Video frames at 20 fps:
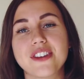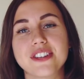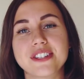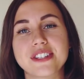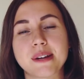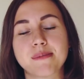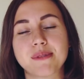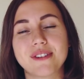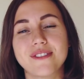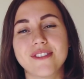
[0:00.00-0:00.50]
this
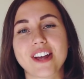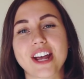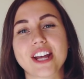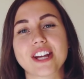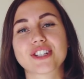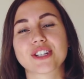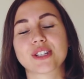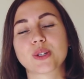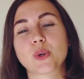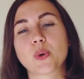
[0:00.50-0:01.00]

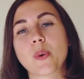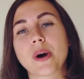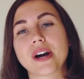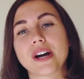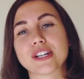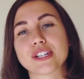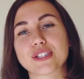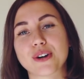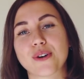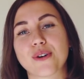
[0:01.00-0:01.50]
abbreviation
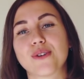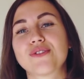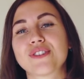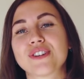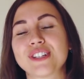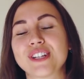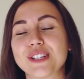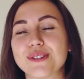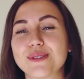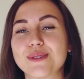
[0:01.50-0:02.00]
quite
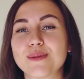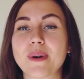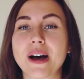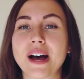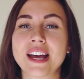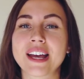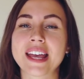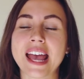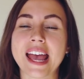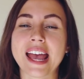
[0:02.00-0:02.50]
often in
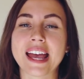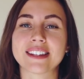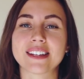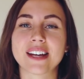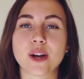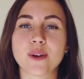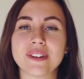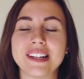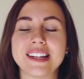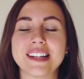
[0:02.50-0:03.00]
Dubai and
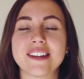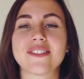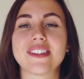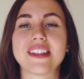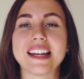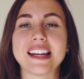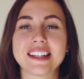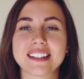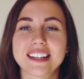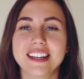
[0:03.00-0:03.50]
I will leave
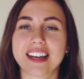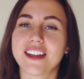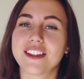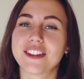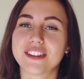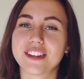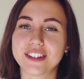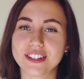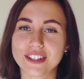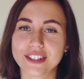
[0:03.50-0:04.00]
the link
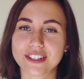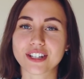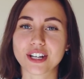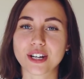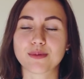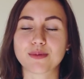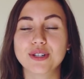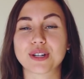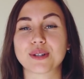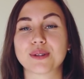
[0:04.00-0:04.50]
in the
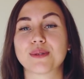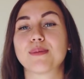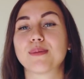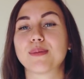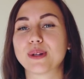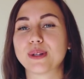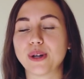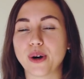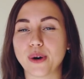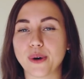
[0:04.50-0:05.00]
description
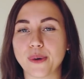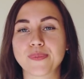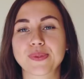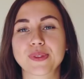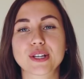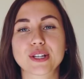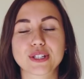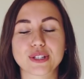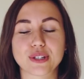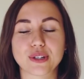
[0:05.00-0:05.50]
below.
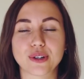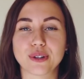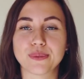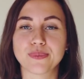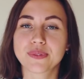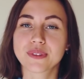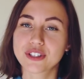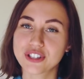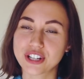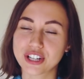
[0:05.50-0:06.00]
So
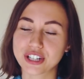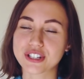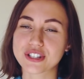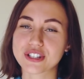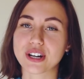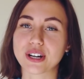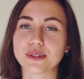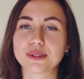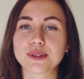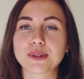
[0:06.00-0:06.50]
check it
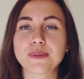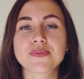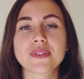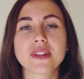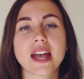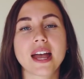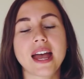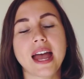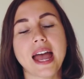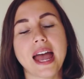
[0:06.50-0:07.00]
out.
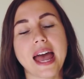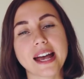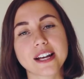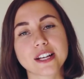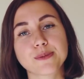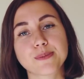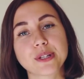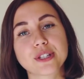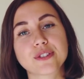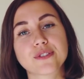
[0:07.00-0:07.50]

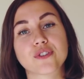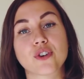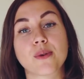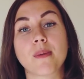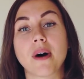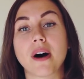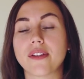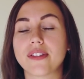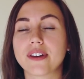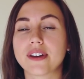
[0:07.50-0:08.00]
Expats from
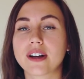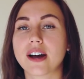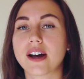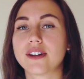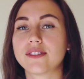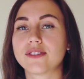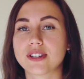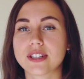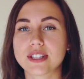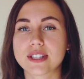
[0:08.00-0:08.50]
other
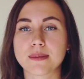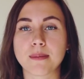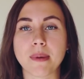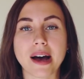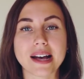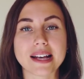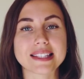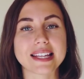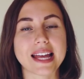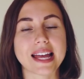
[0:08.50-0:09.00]
countries
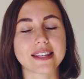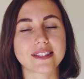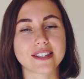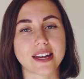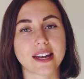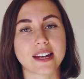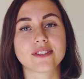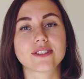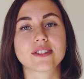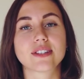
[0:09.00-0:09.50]
must
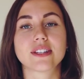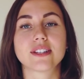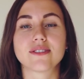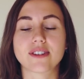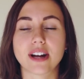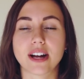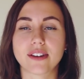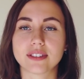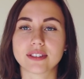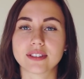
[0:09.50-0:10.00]
attend
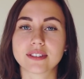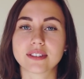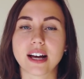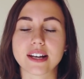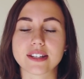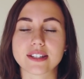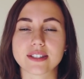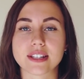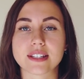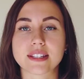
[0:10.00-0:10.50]
driving
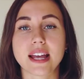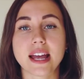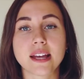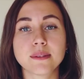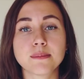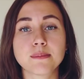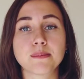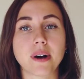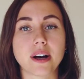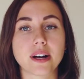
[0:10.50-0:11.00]
classes
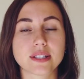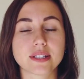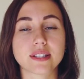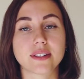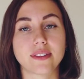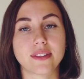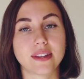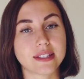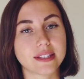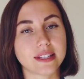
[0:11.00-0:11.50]
and pass
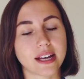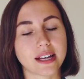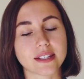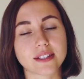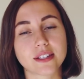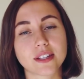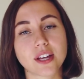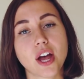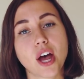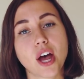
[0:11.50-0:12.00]
the test.